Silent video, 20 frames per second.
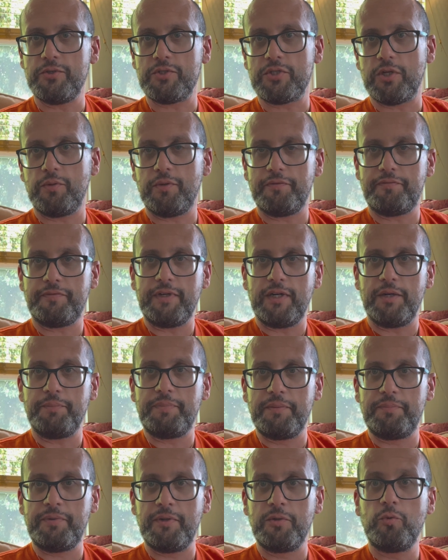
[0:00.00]
So if there are
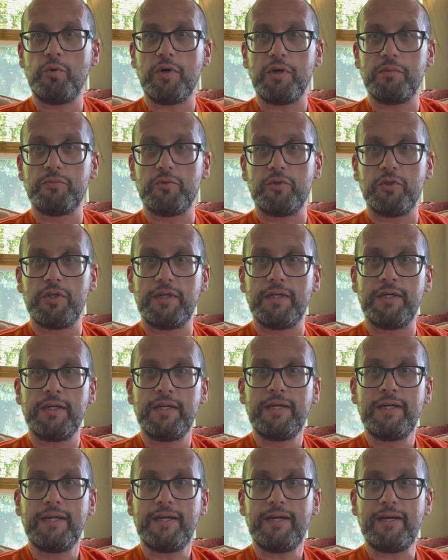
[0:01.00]
people who are more
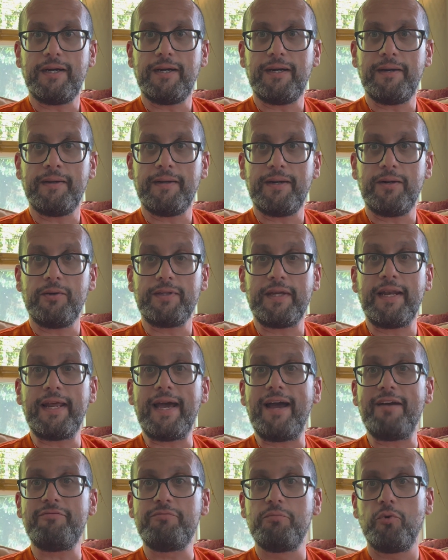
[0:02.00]
that
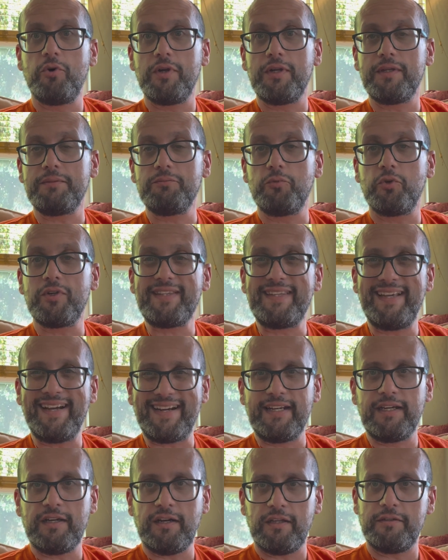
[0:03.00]
have more
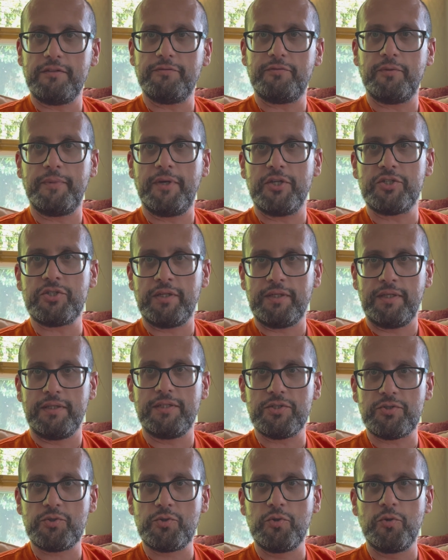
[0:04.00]
technical information in
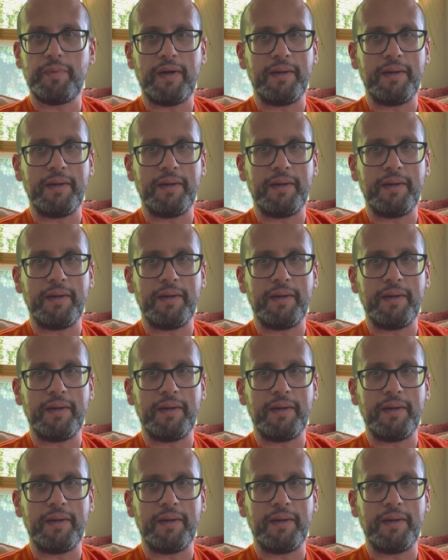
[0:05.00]
this group,